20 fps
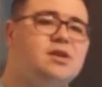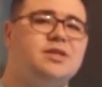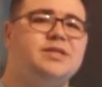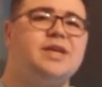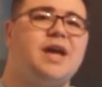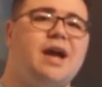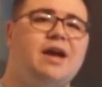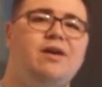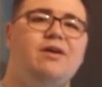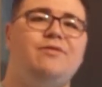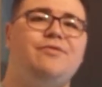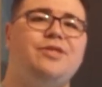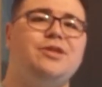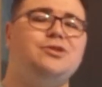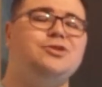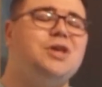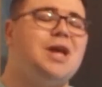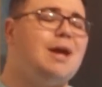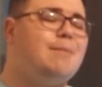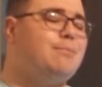title of
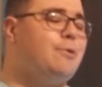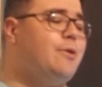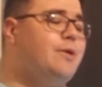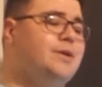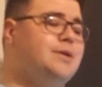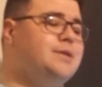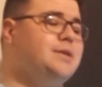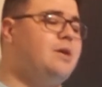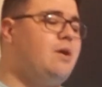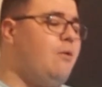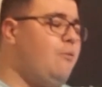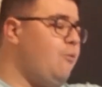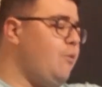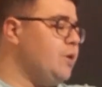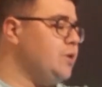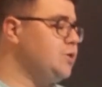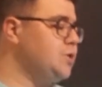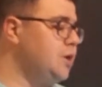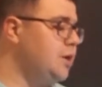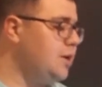the chapter itself,
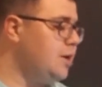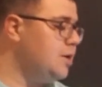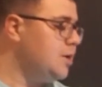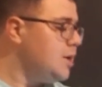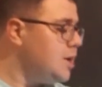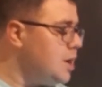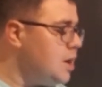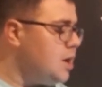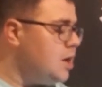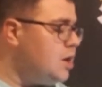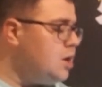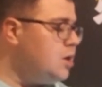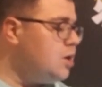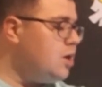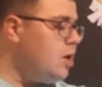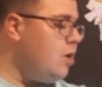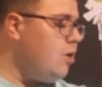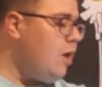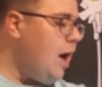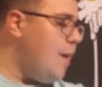which, one,
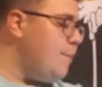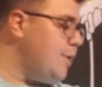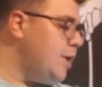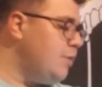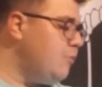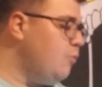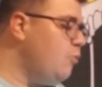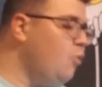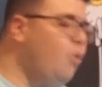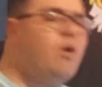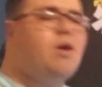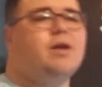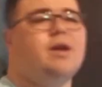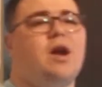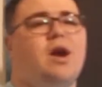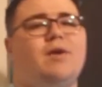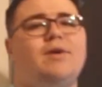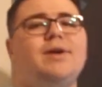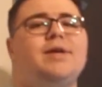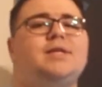
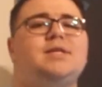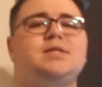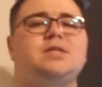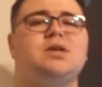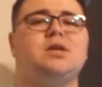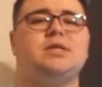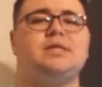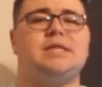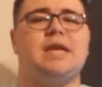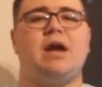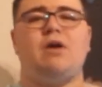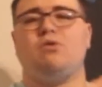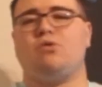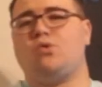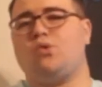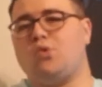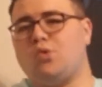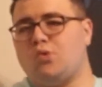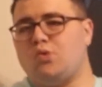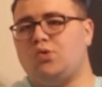I already discussed how
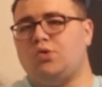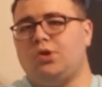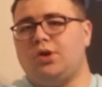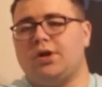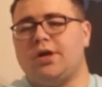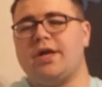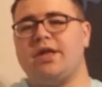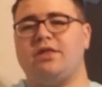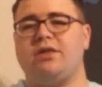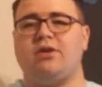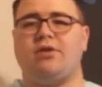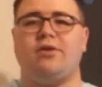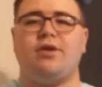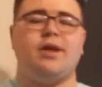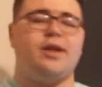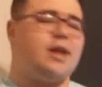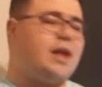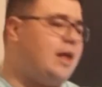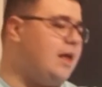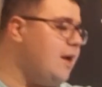cool looking they're
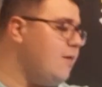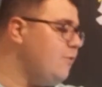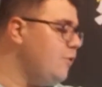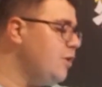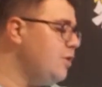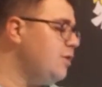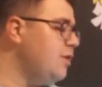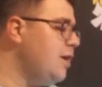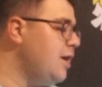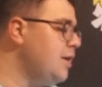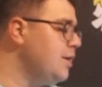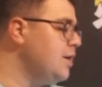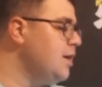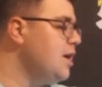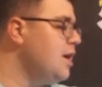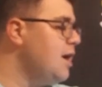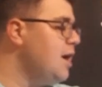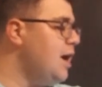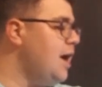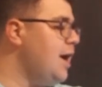in and everything,
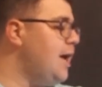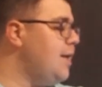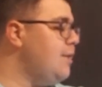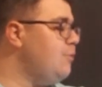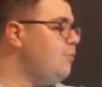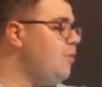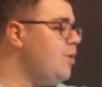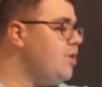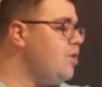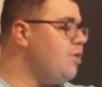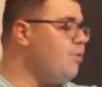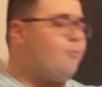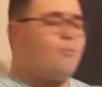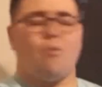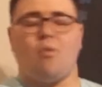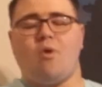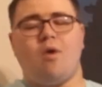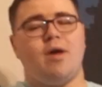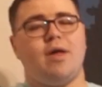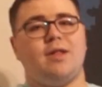and with
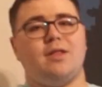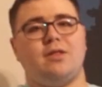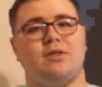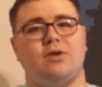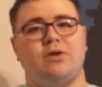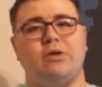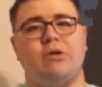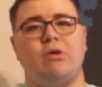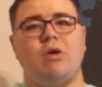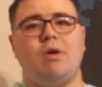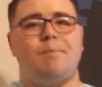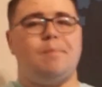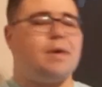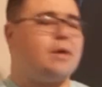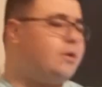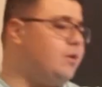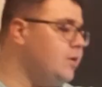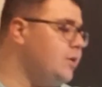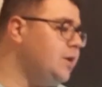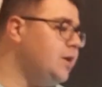one, their new
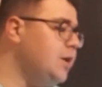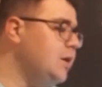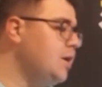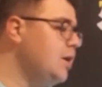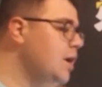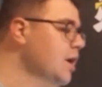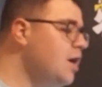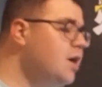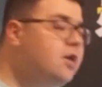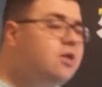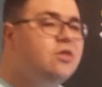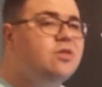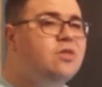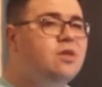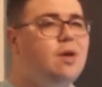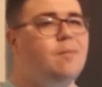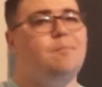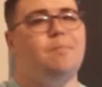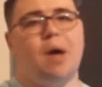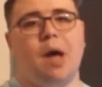ability,
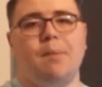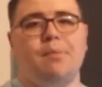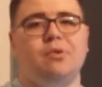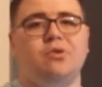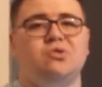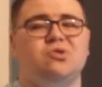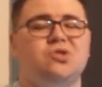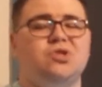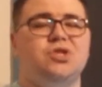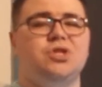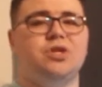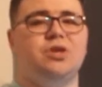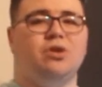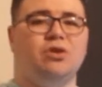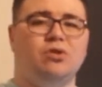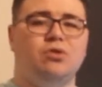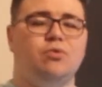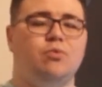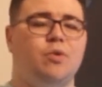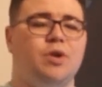the Bubble
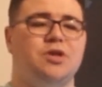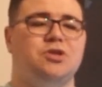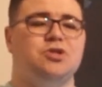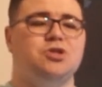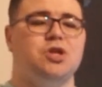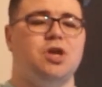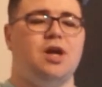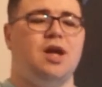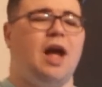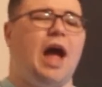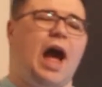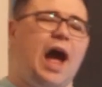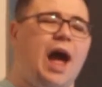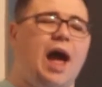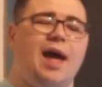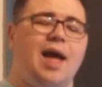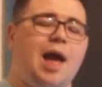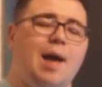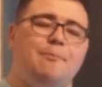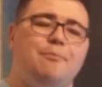Shield, which,
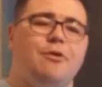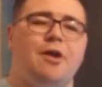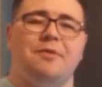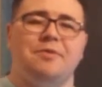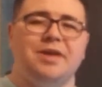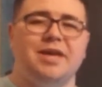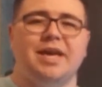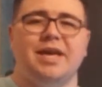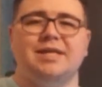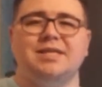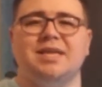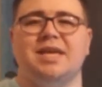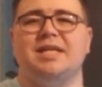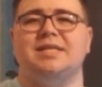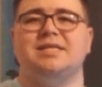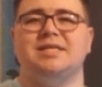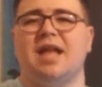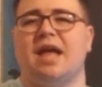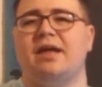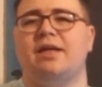I probably guess
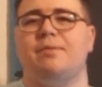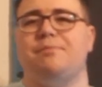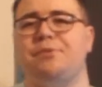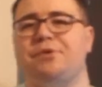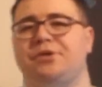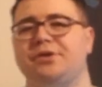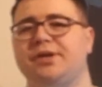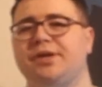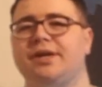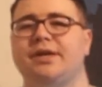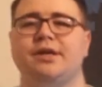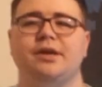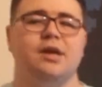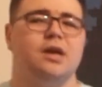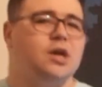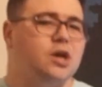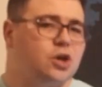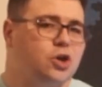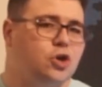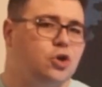it's not an ability
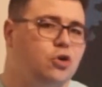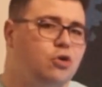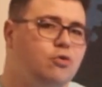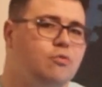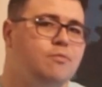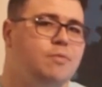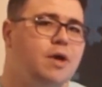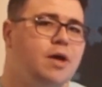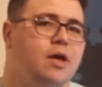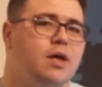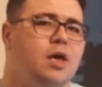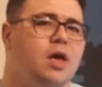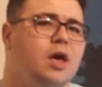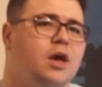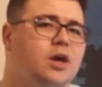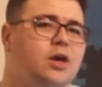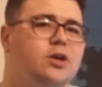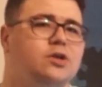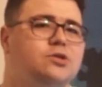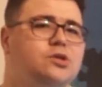Kuma
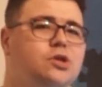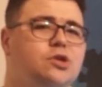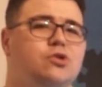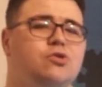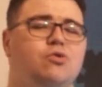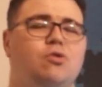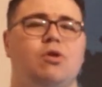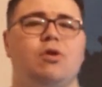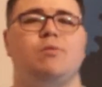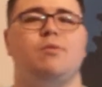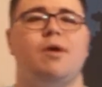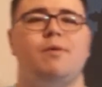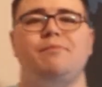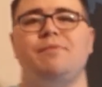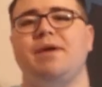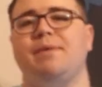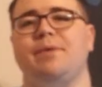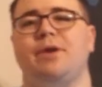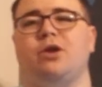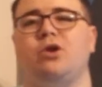could do, or well,
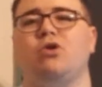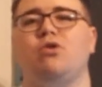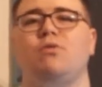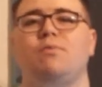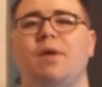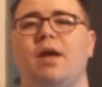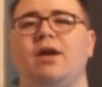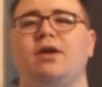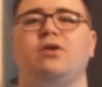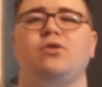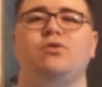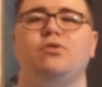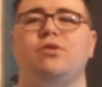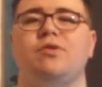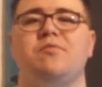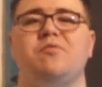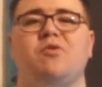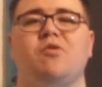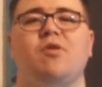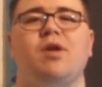maybe Kuma
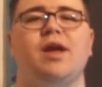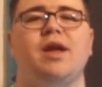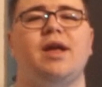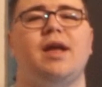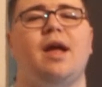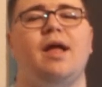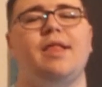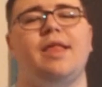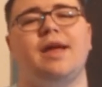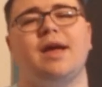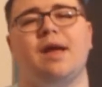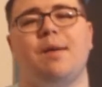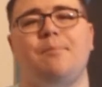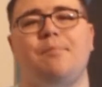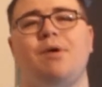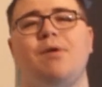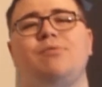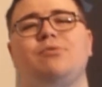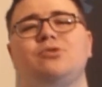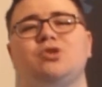could create, a
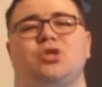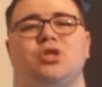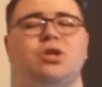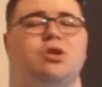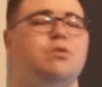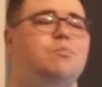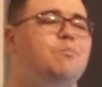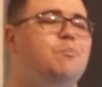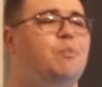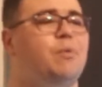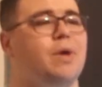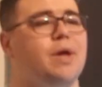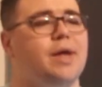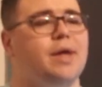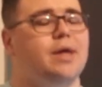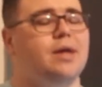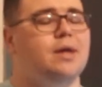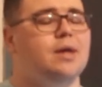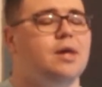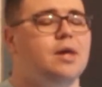Bubble Shield,
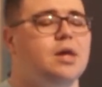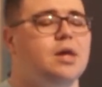but